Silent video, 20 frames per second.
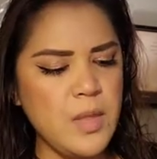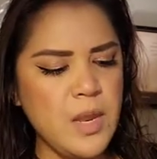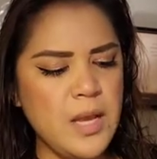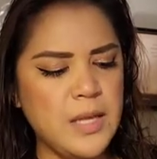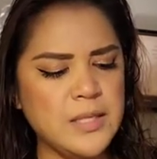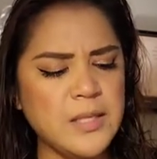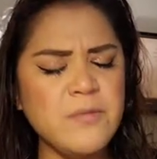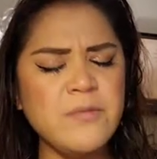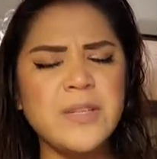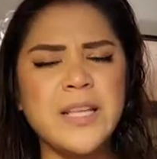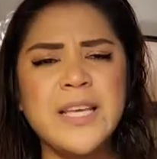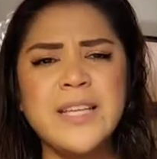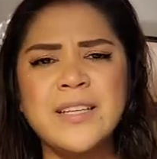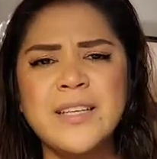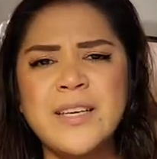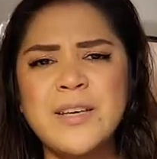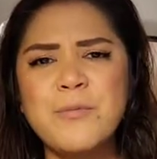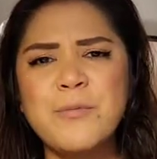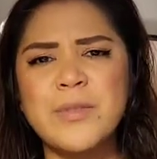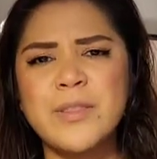as of
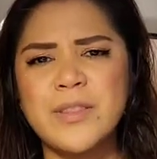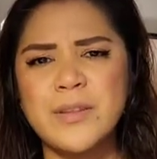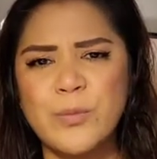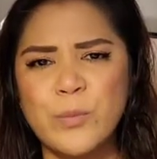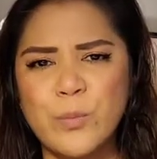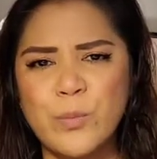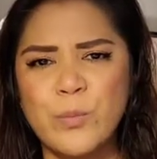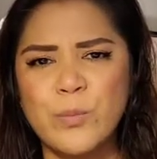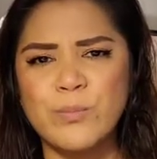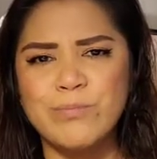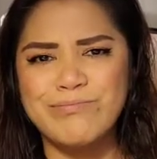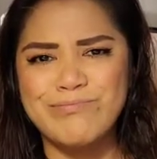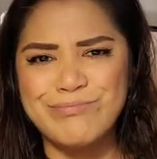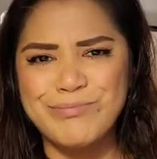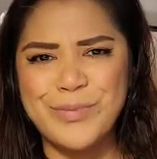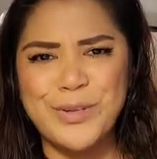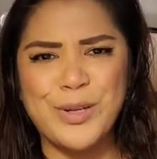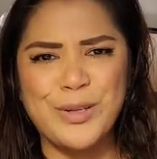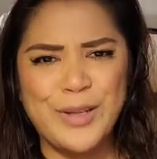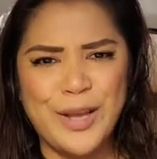lately with the
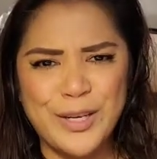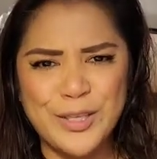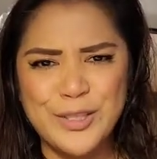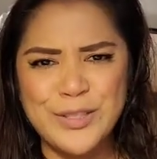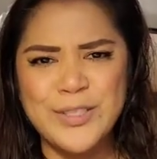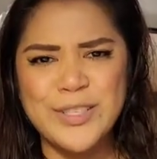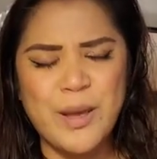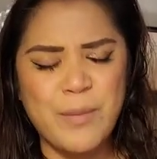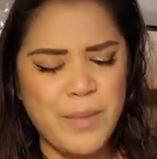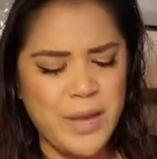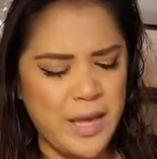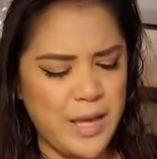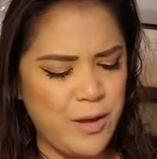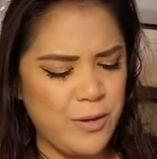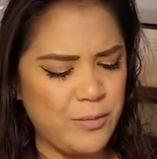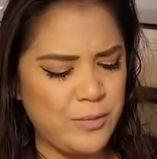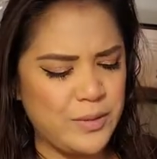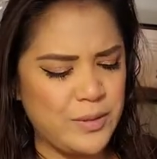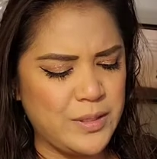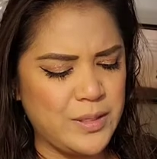collections coming
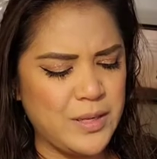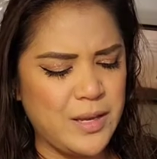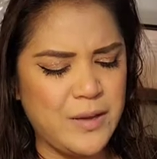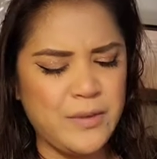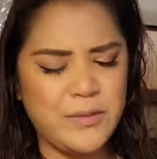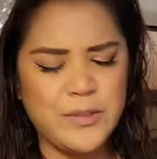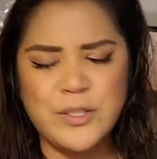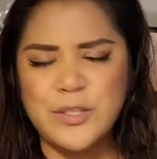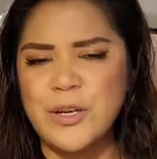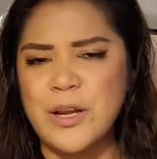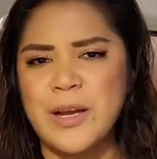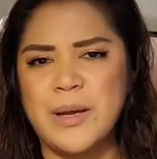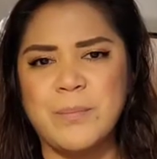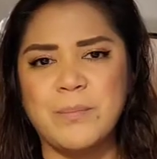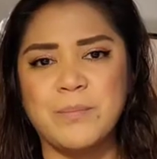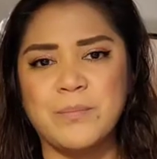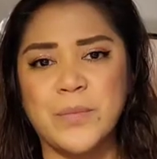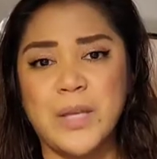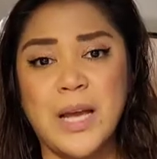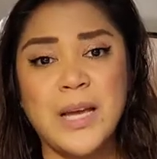out and such.
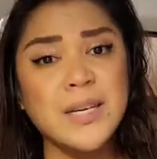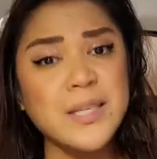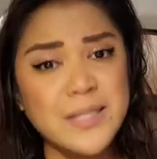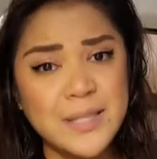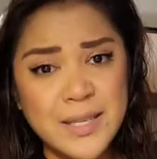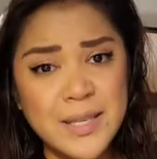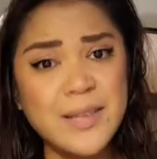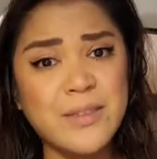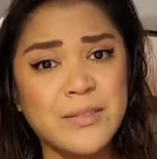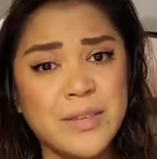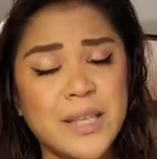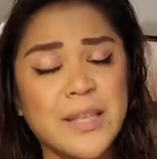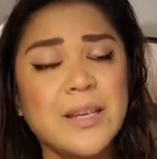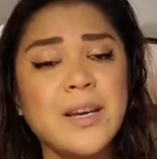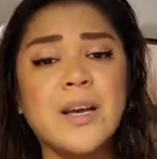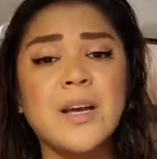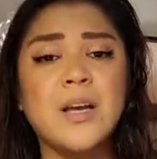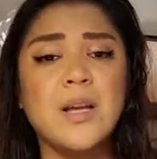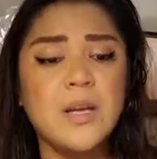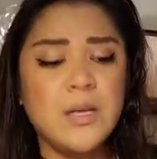I'm kind of sick of it.
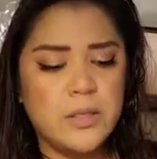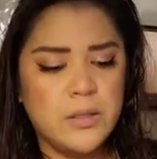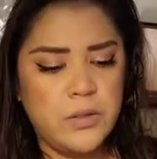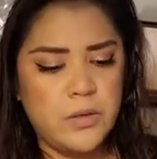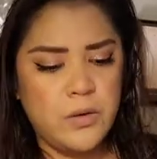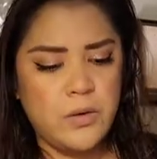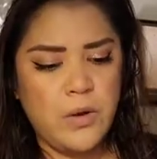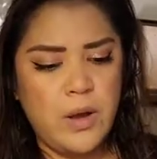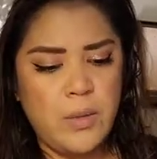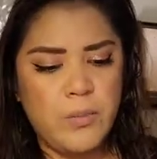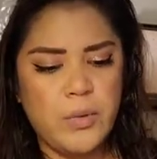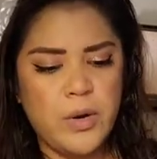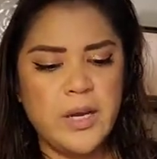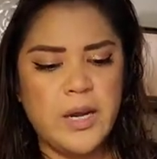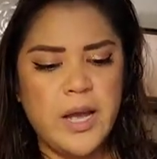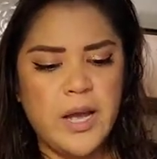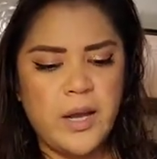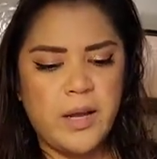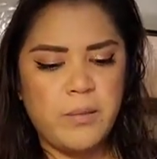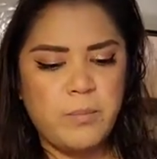So I'm bringing
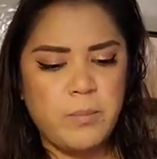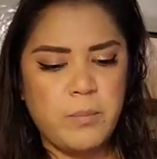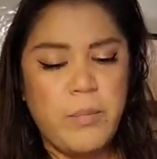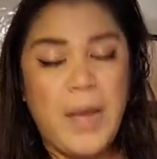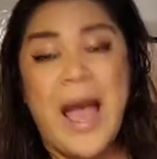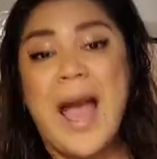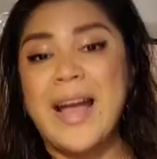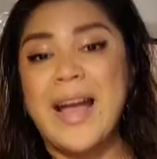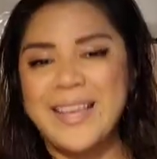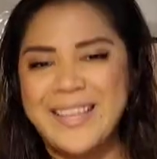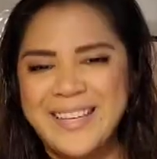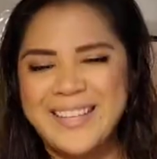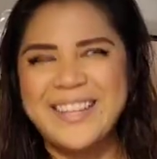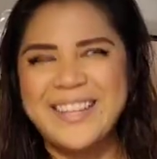back, back